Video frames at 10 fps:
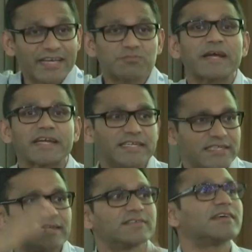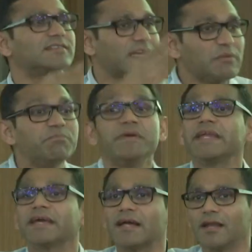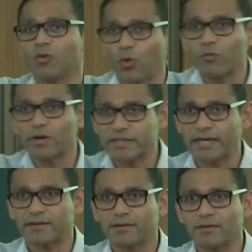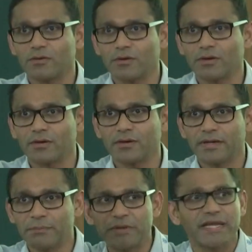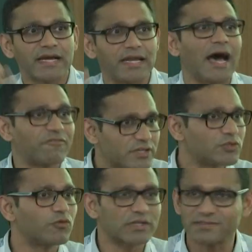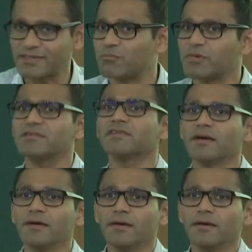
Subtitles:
expectation is just empirical over that, empirical average over the samples.